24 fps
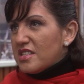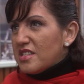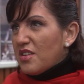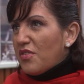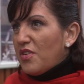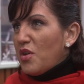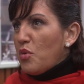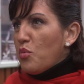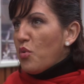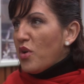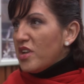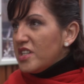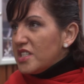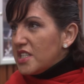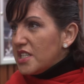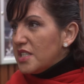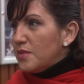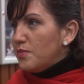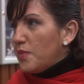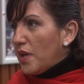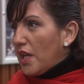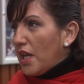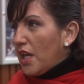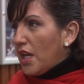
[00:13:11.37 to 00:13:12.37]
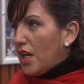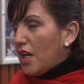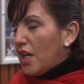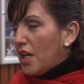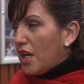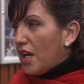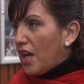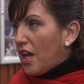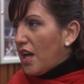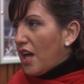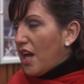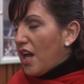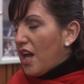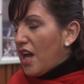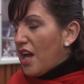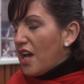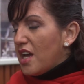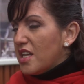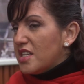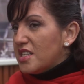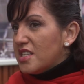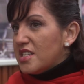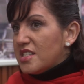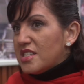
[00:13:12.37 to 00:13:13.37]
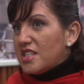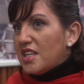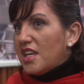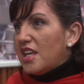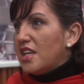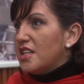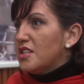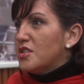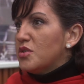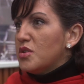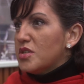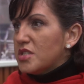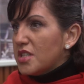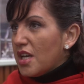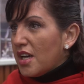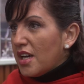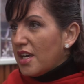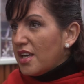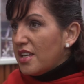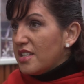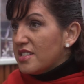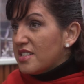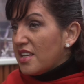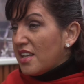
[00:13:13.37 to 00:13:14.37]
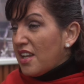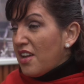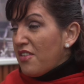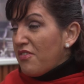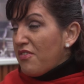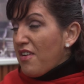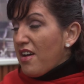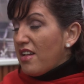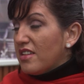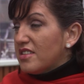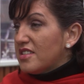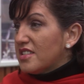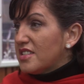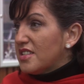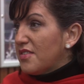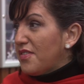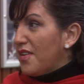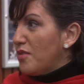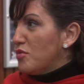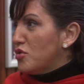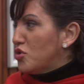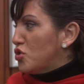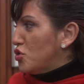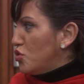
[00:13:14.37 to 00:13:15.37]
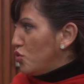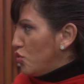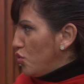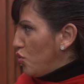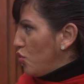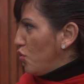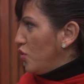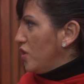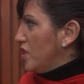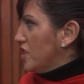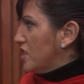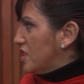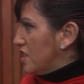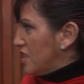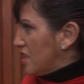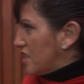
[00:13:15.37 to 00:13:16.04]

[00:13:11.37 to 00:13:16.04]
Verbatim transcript: as if he wanted me to see into his eyes, and I felt as if I was drawn into